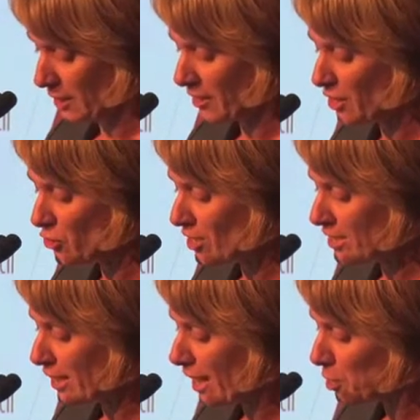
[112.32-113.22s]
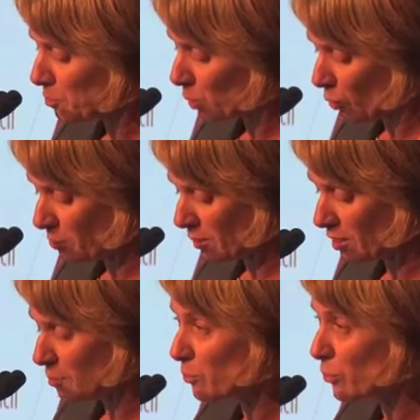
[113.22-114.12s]
that addressing
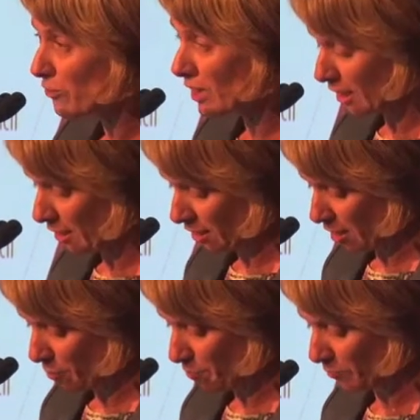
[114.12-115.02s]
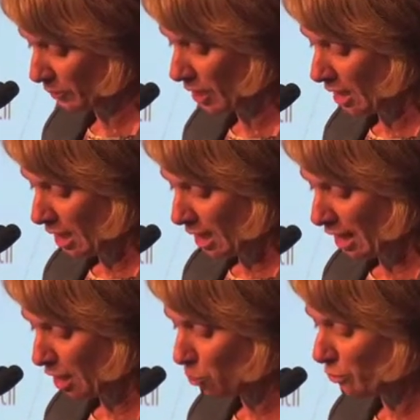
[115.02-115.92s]
unemployment, improving income,
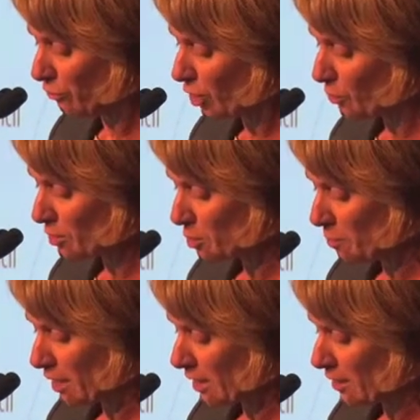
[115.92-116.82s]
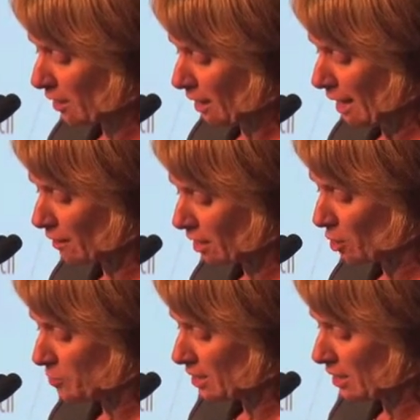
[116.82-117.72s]
uh, would flow on to better
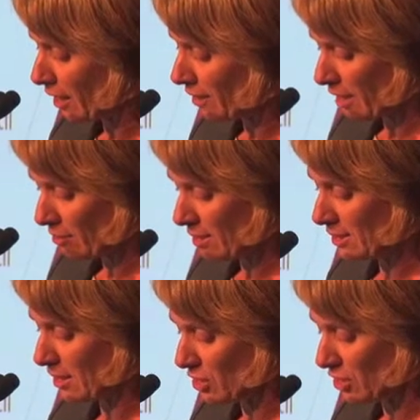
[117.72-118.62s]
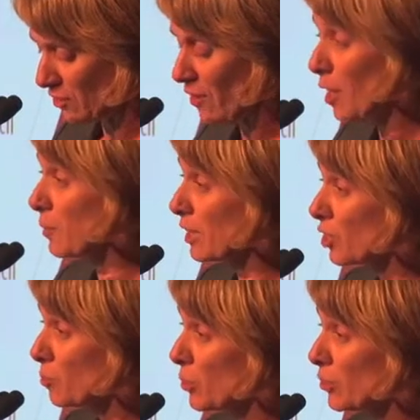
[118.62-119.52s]
outcomes in other areas such as family and
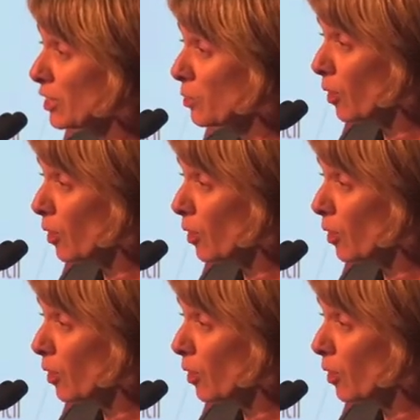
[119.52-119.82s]
community